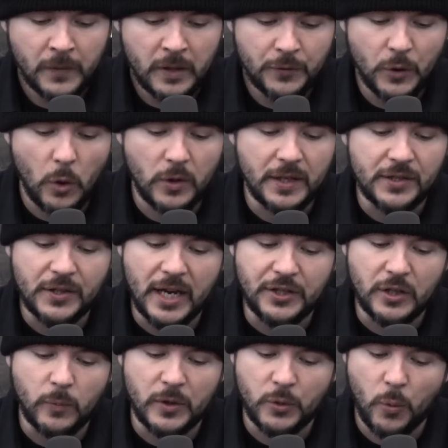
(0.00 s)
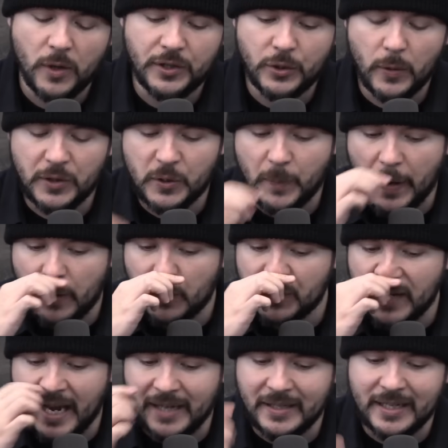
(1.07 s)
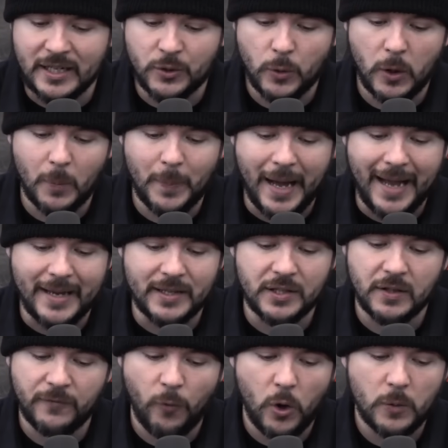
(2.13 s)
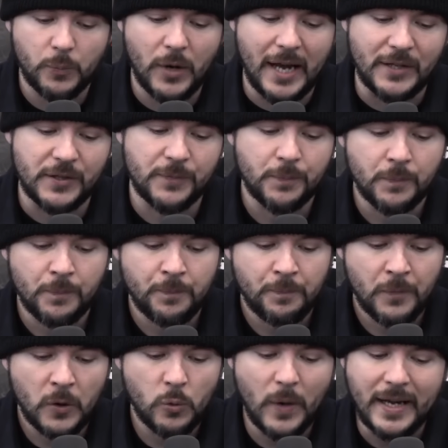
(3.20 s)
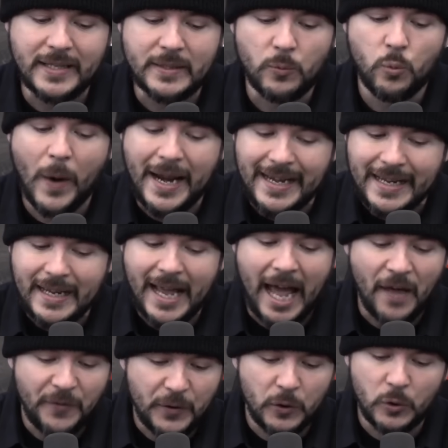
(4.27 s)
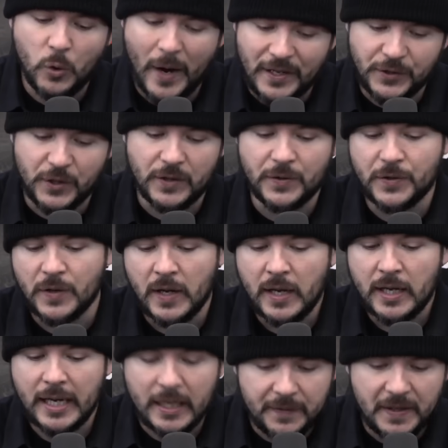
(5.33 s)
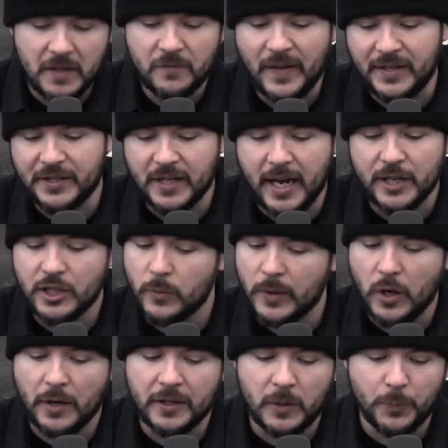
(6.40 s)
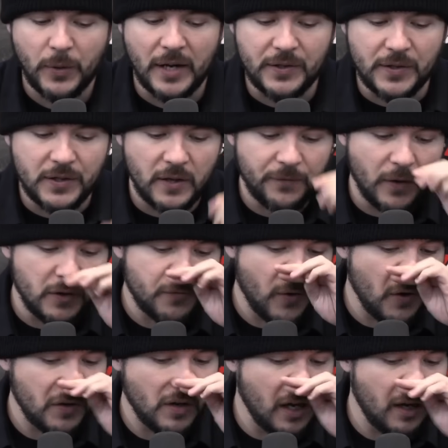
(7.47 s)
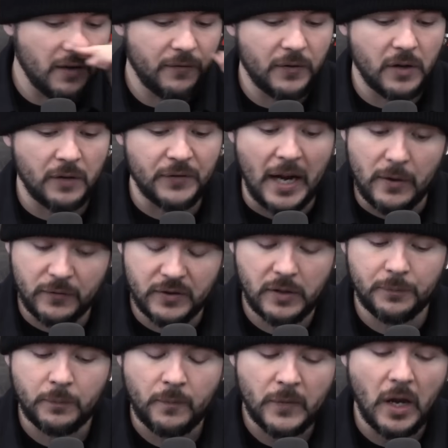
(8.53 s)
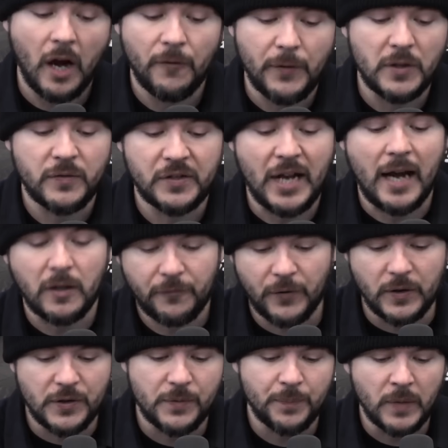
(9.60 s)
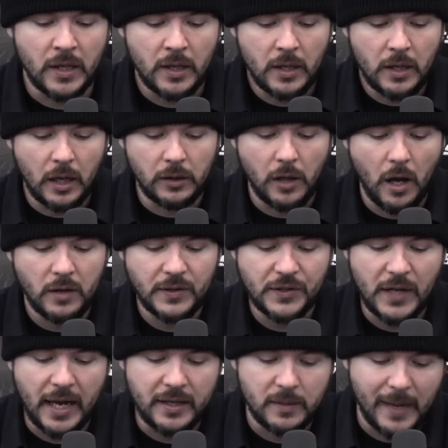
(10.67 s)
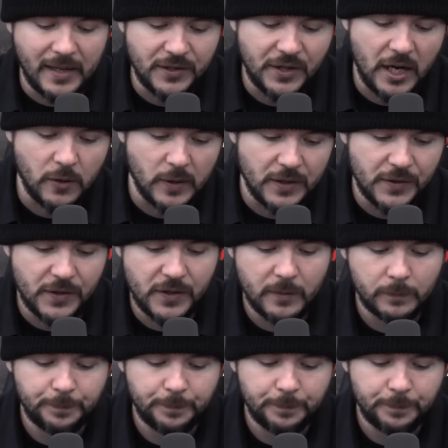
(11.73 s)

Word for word: The organization, which works to expose anti Israel bias in the foreign press, raised weighty ethical questions in the investigation regarding the presence of those photo, uh, of those photographers alongside Hamas terrorists.